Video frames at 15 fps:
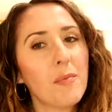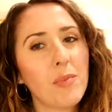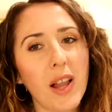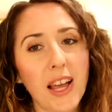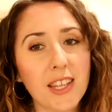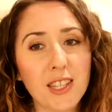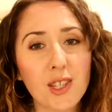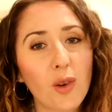
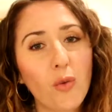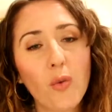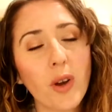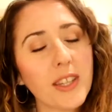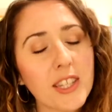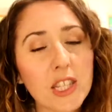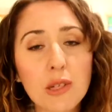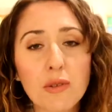Plus,
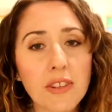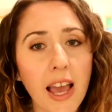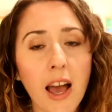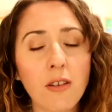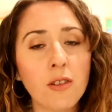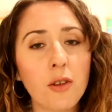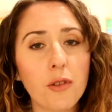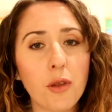once you
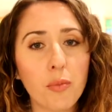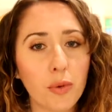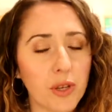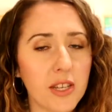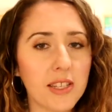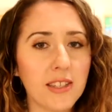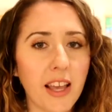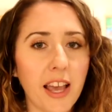download the
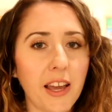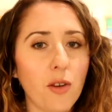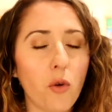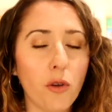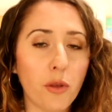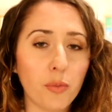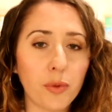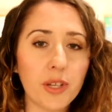preset
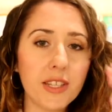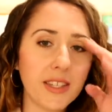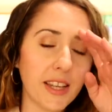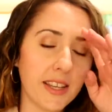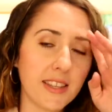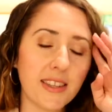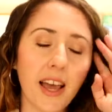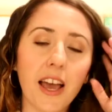or the
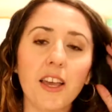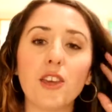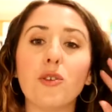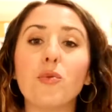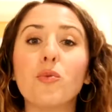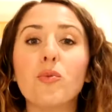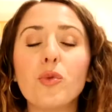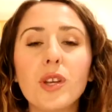presets that
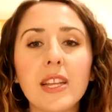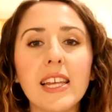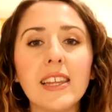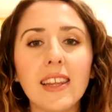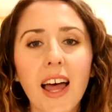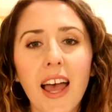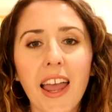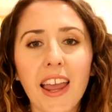you really
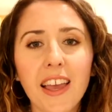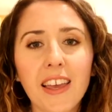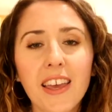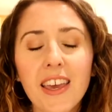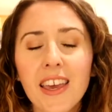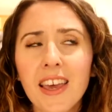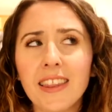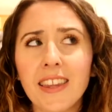like,
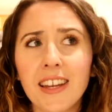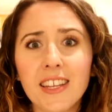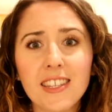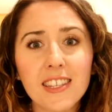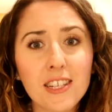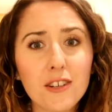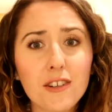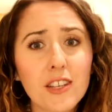then
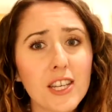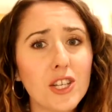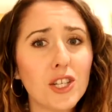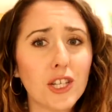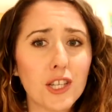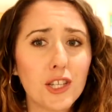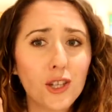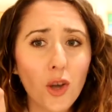it's literally
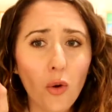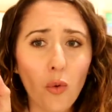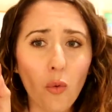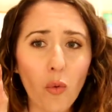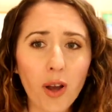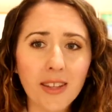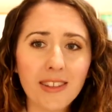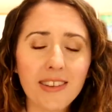just
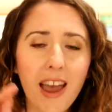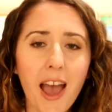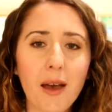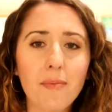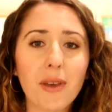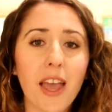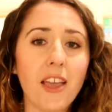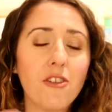one
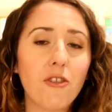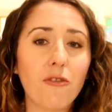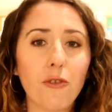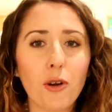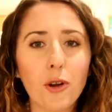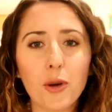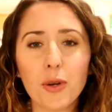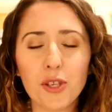tap and your
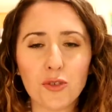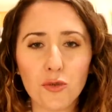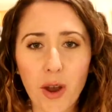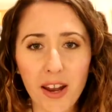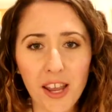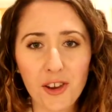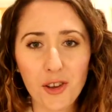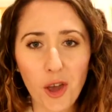photo is ready to